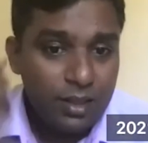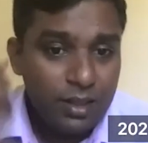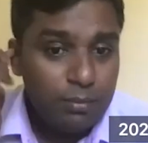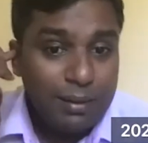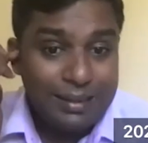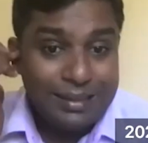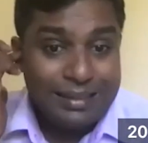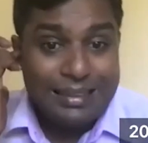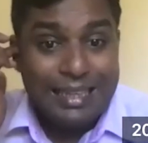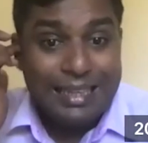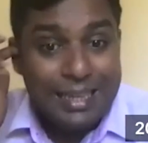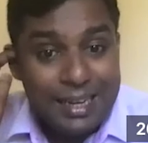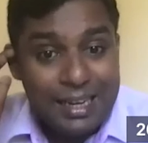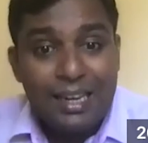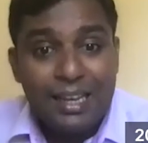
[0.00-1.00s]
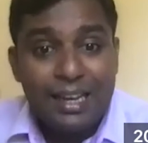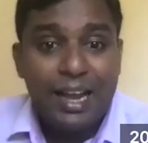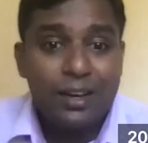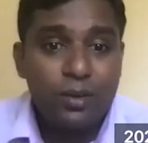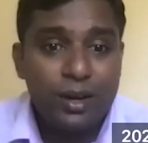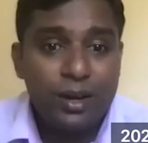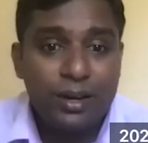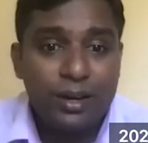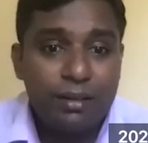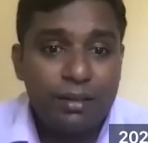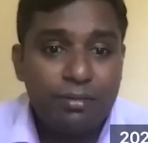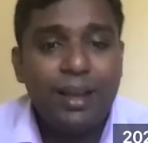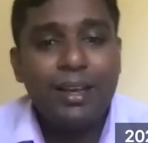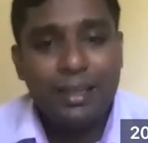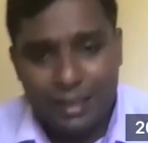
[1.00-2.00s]
But clinically, can you
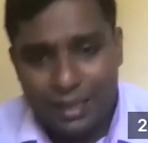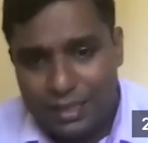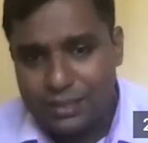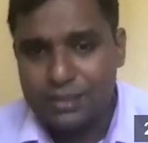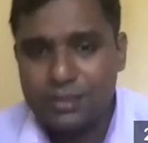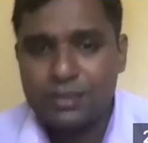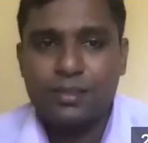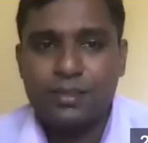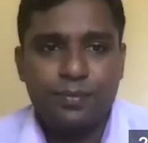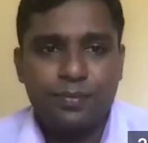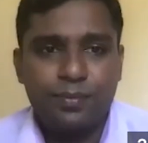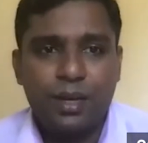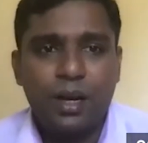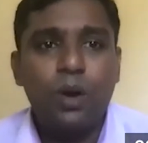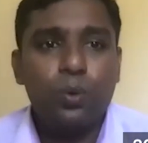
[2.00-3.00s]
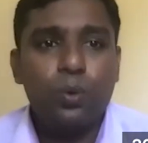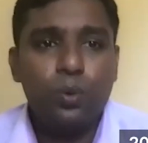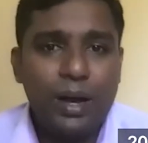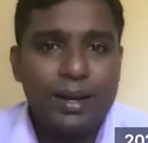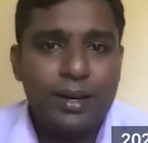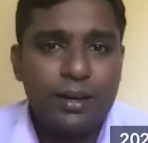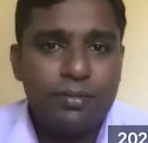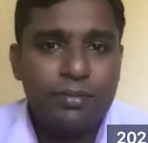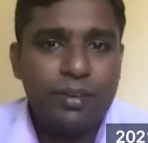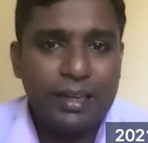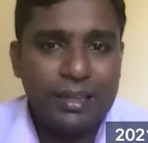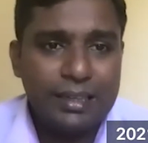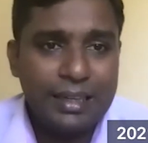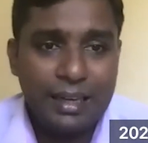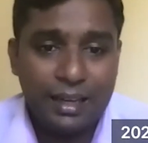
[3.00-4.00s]
identify? Yes. How to identify
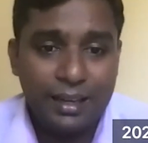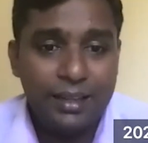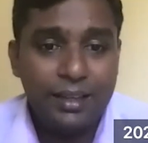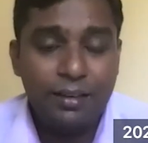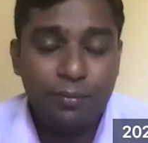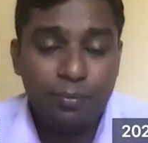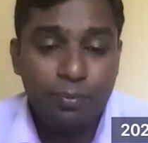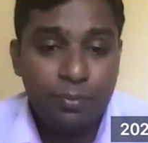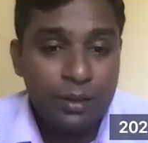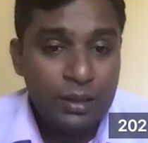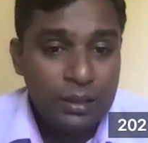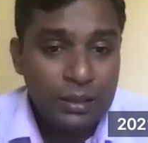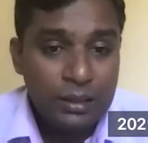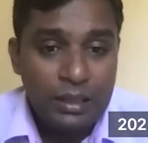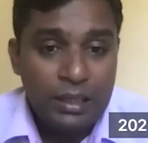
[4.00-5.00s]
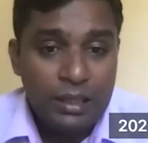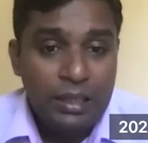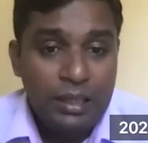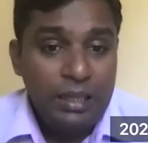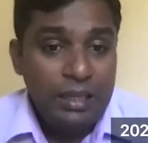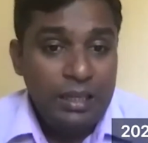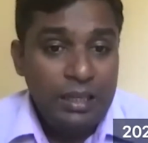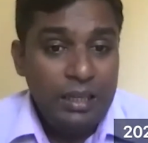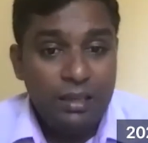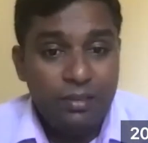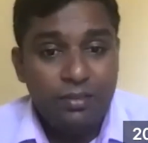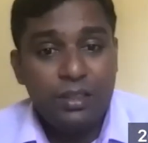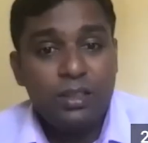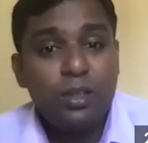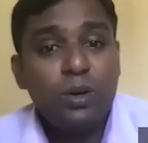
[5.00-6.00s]
clinically?
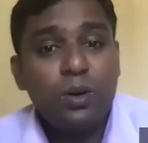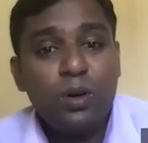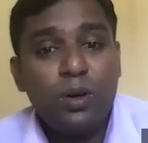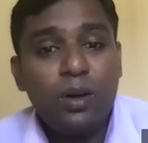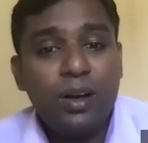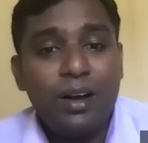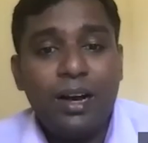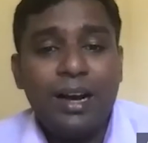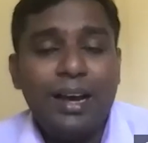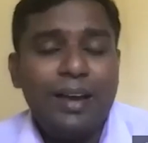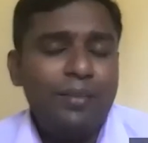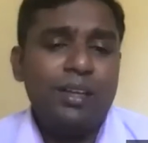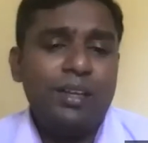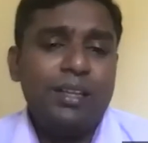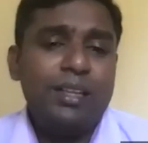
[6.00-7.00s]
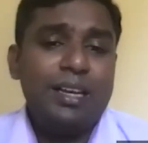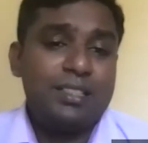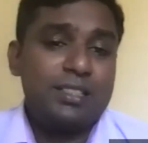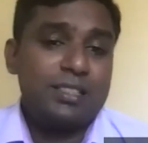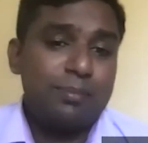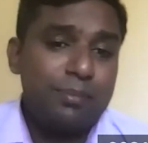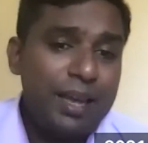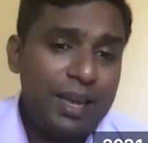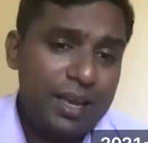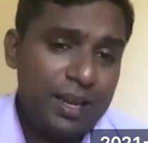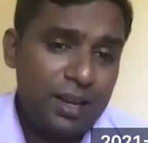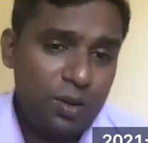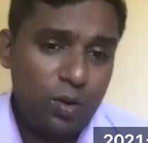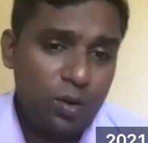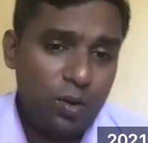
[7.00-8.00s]
Even though uh, whether it's a
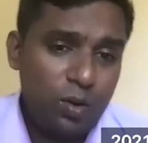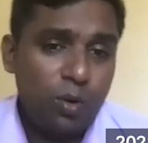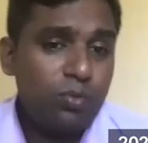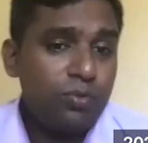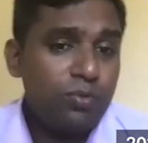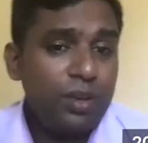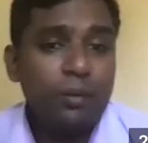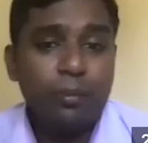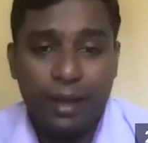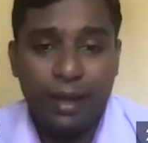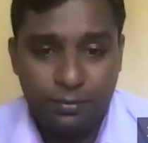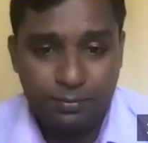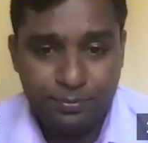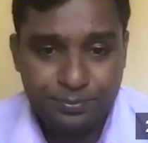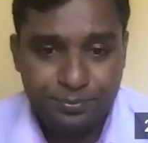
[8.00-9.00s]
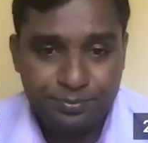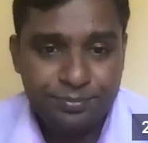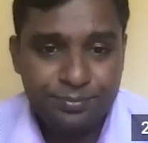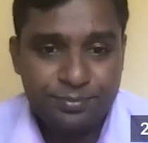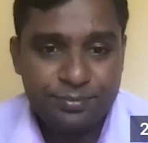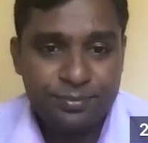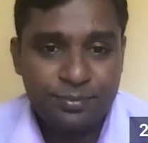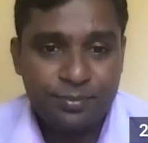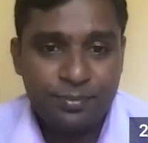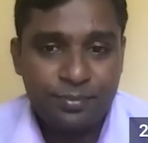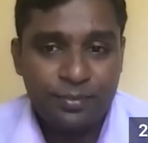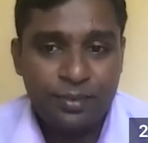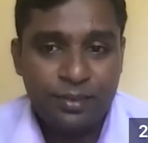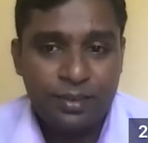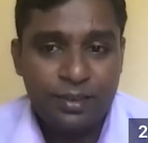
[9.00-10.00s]
male or female,
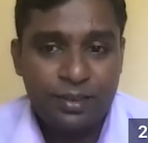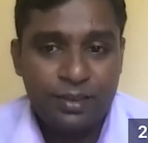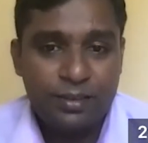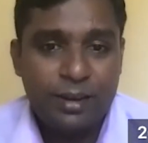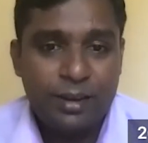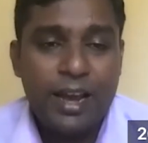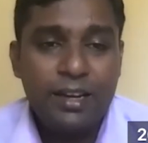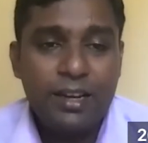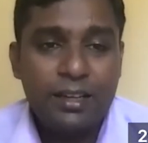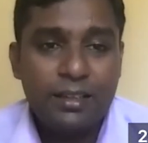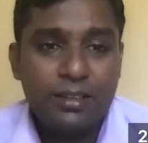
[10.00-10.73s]
right?